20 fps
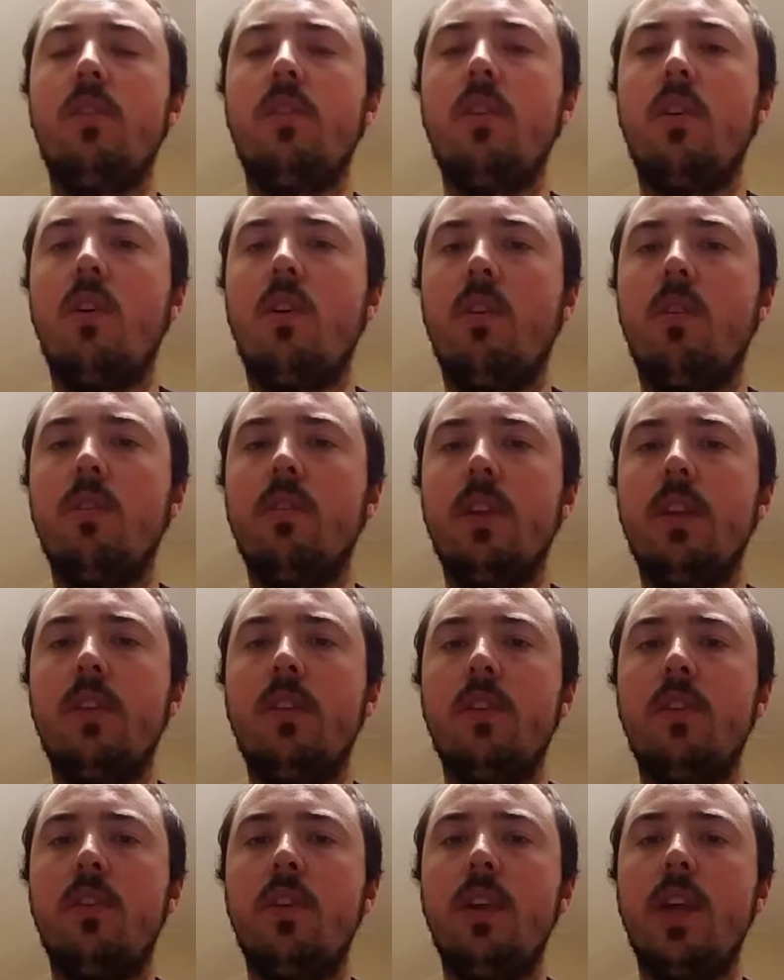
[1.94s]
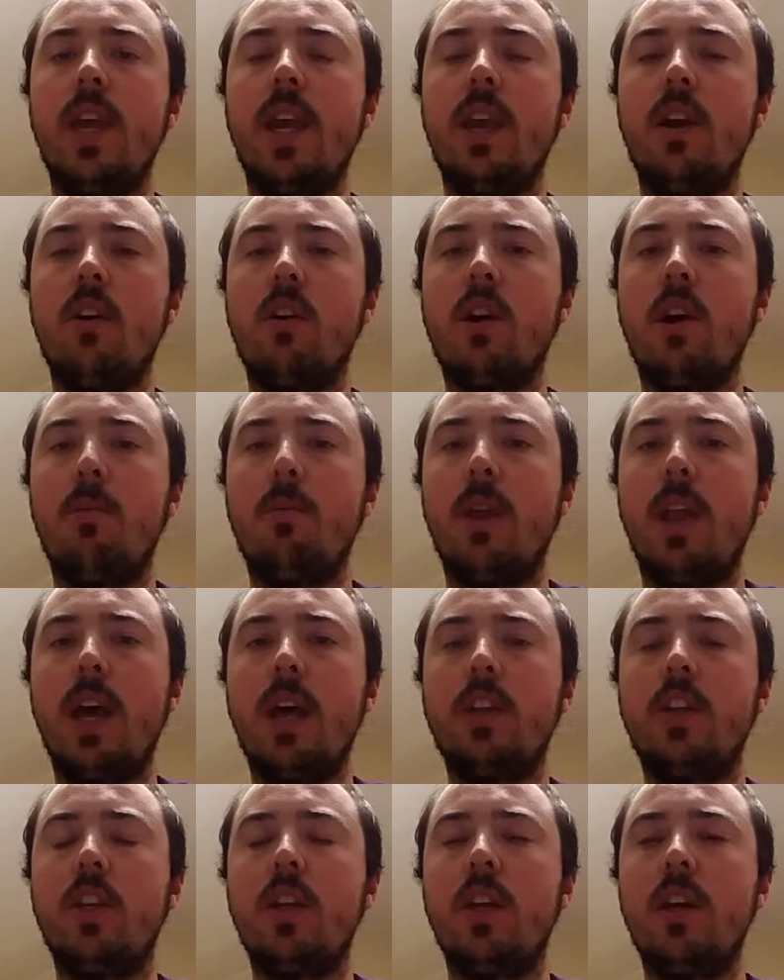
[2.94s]
So this is Diego coming
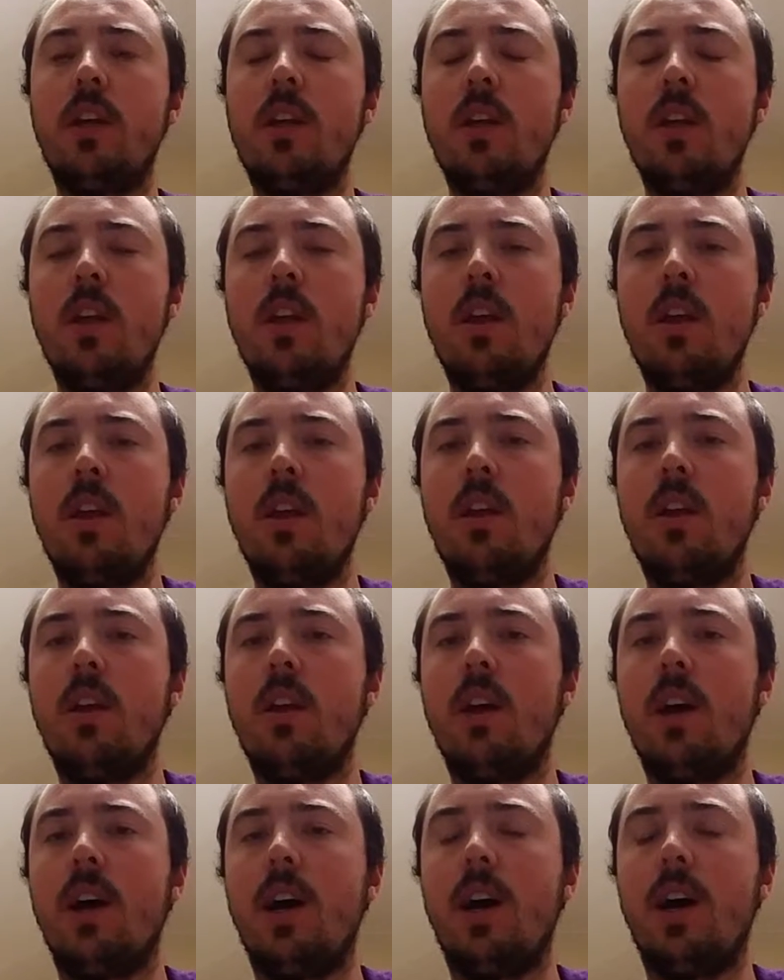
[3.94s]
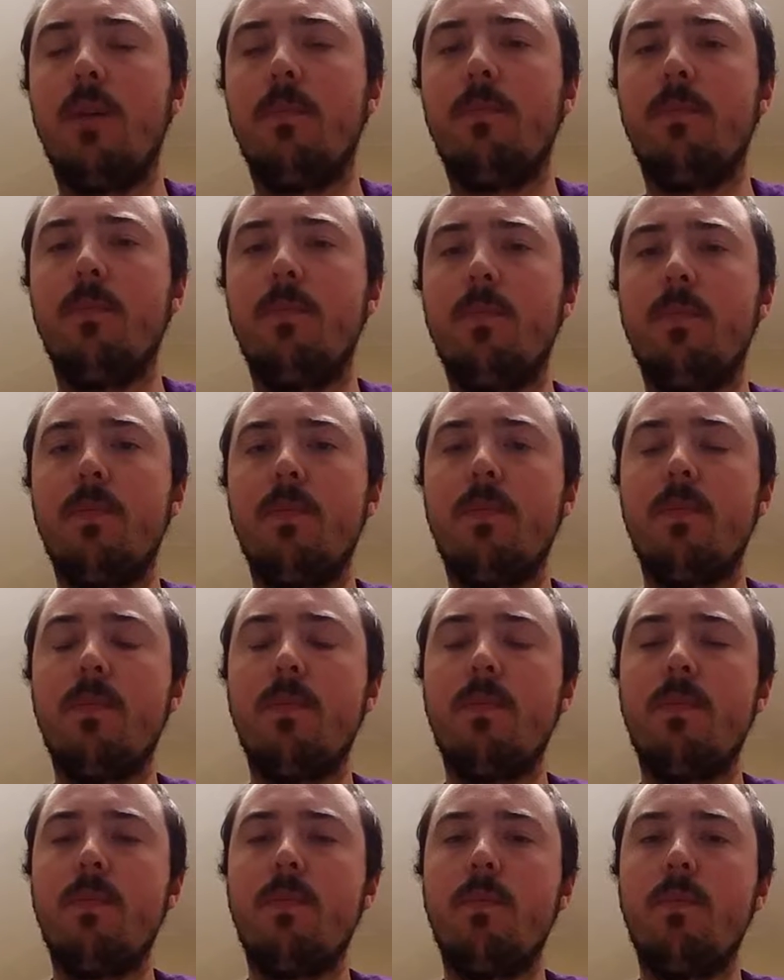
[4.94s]
at you. Um,
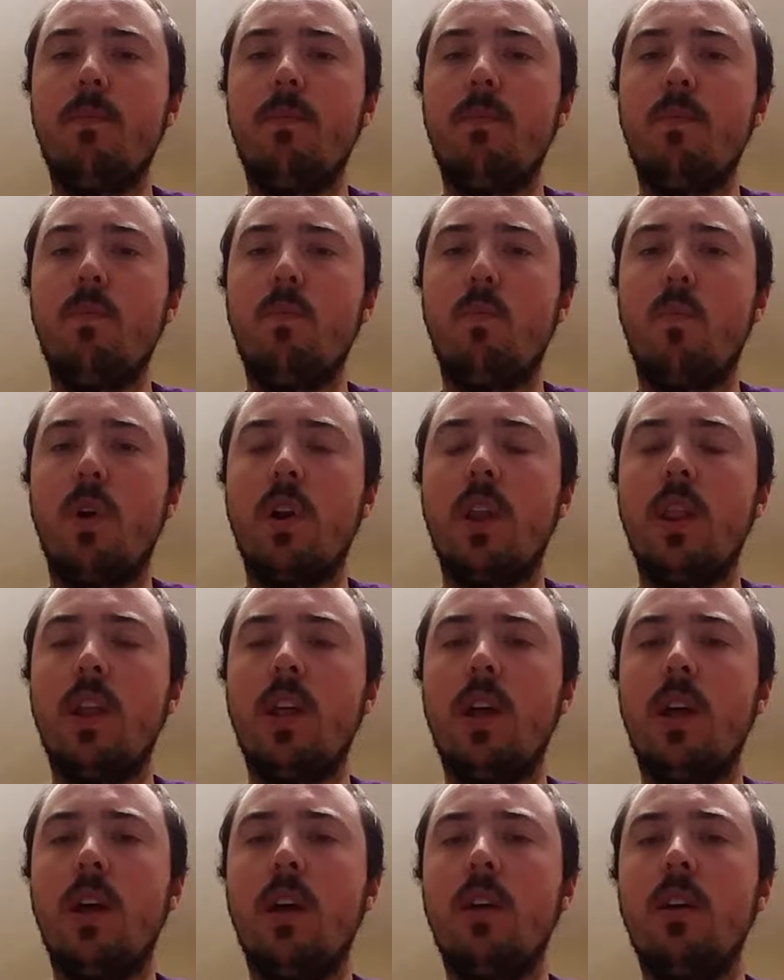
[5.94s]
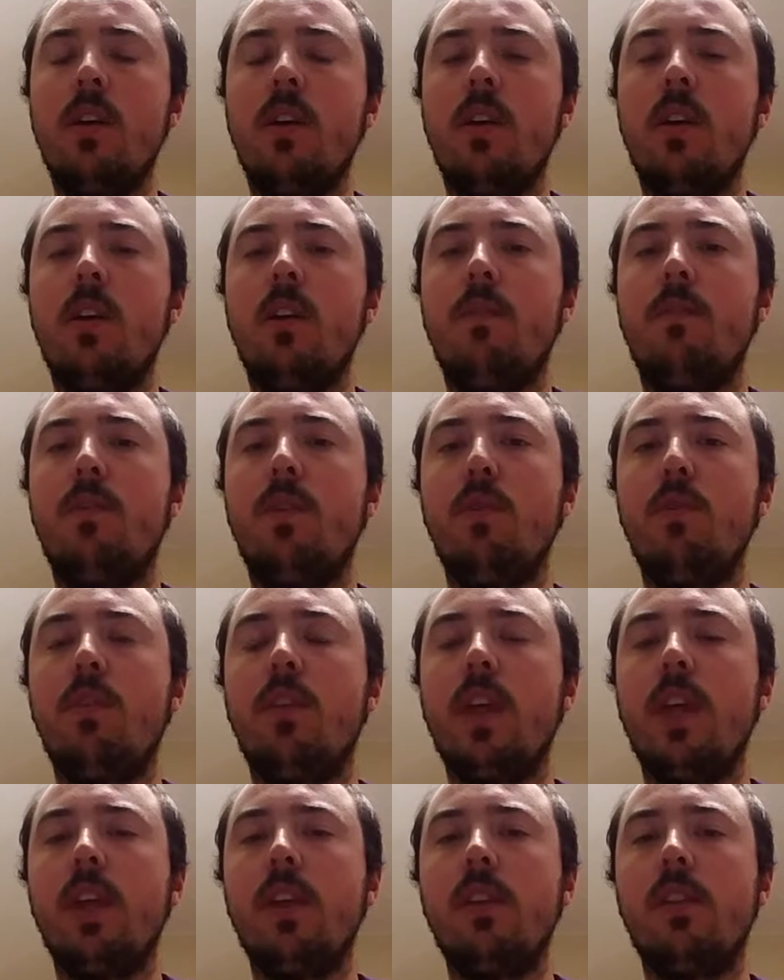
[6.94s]
One of the few
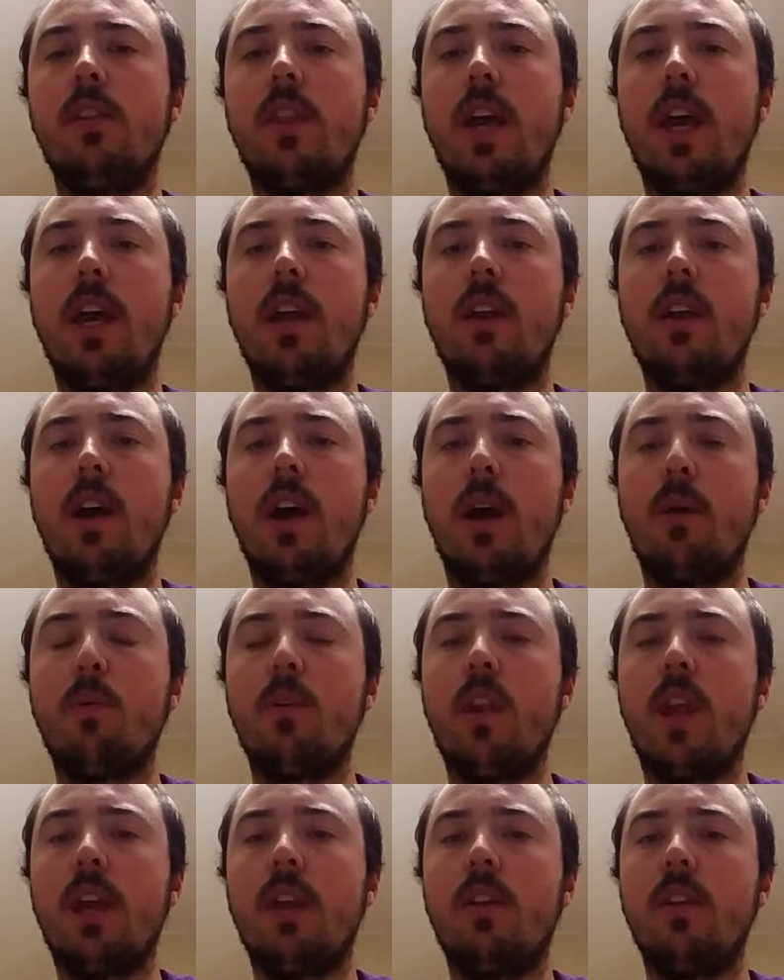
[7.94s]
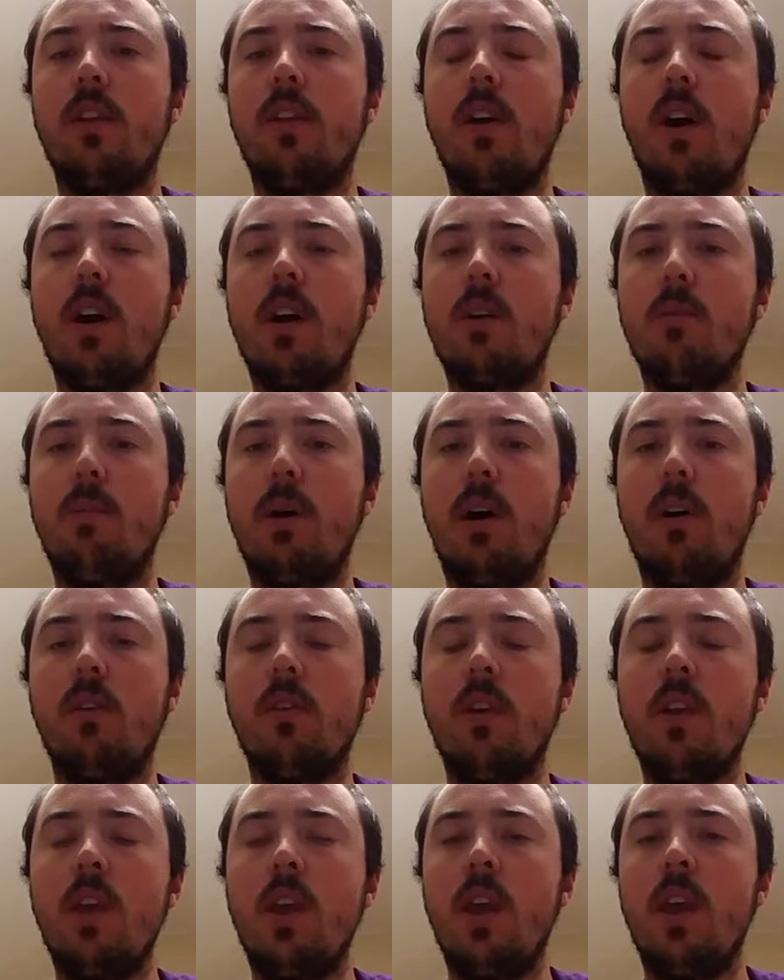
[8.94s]
things that I would like to talk
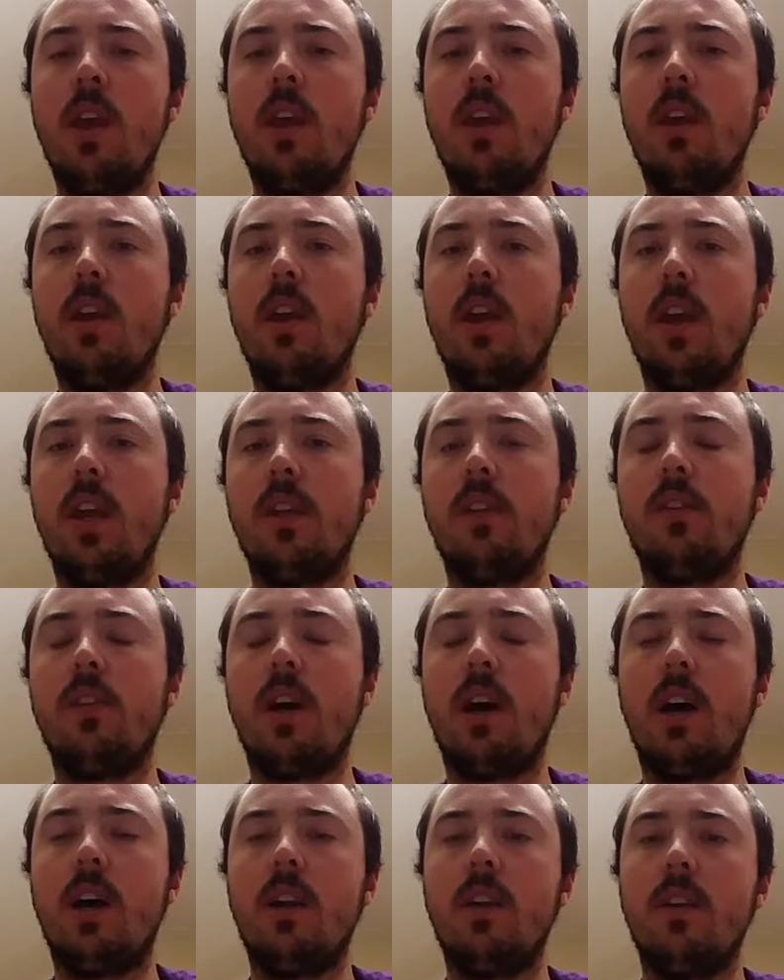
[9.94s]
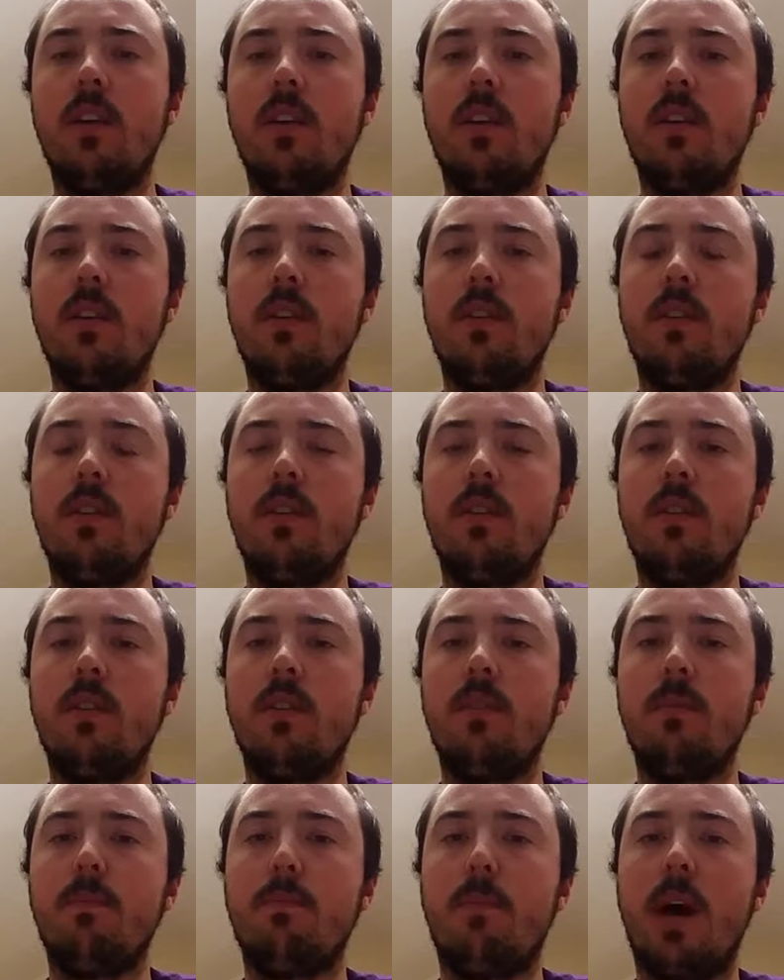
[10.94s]
about is
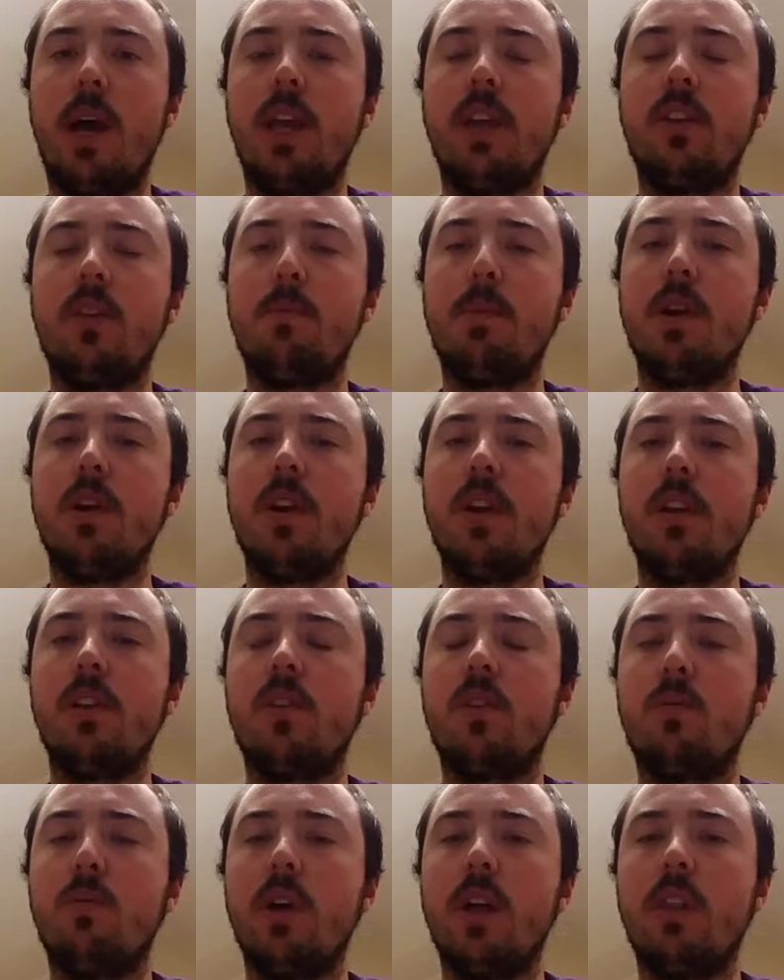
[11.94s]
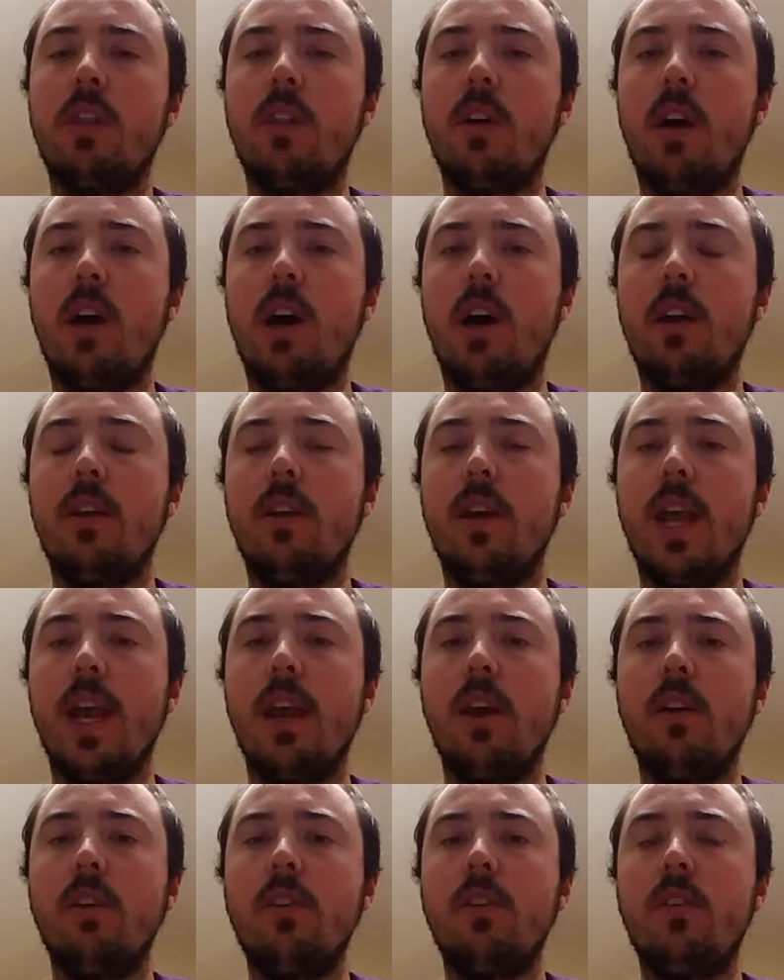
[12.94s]
my experience with
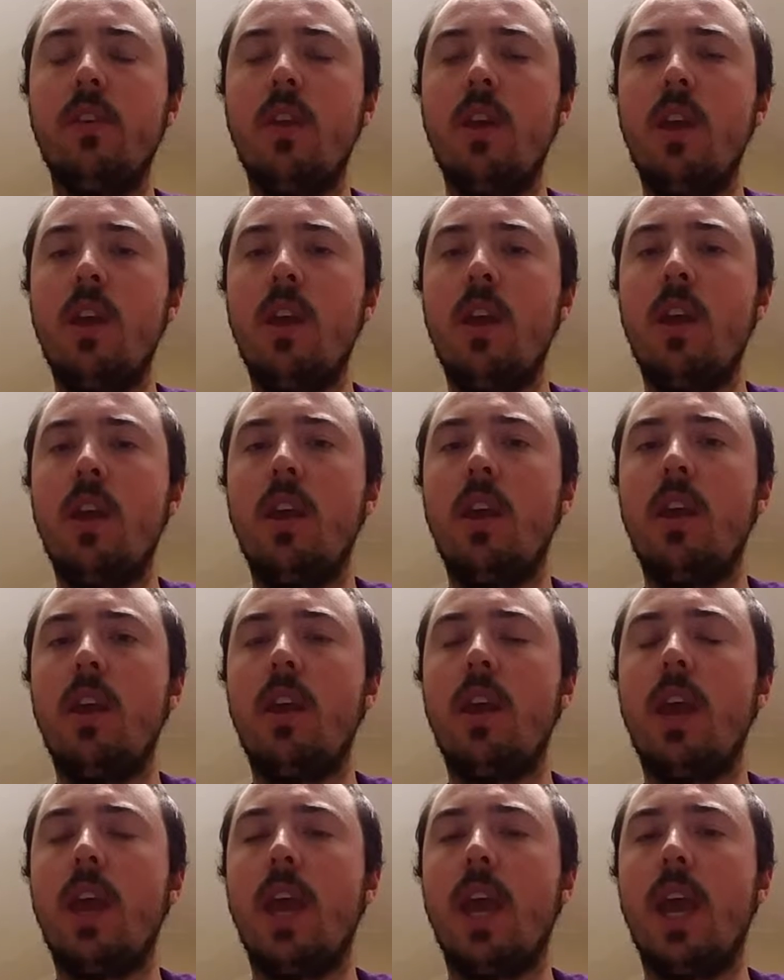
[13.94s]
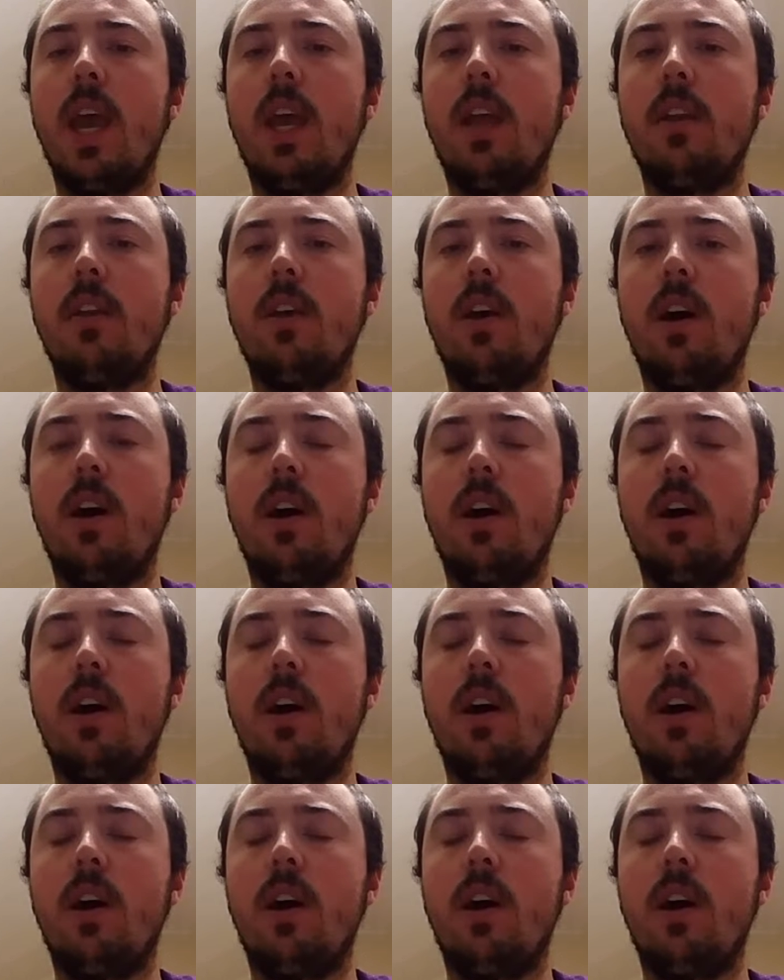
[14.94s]
nails and